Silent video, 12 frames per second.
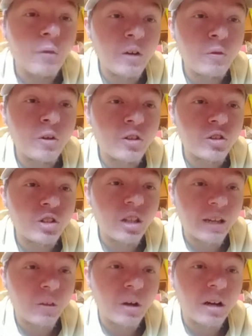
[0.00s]
if it's
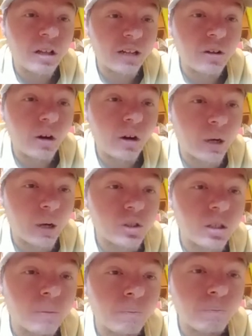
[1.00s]
like that, like a knockout
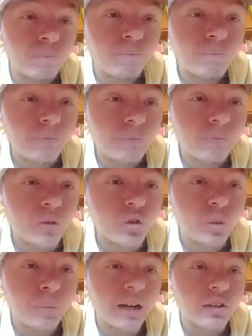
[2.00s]
team. So
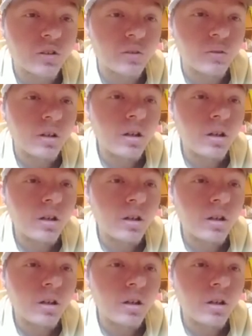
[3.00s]
passive.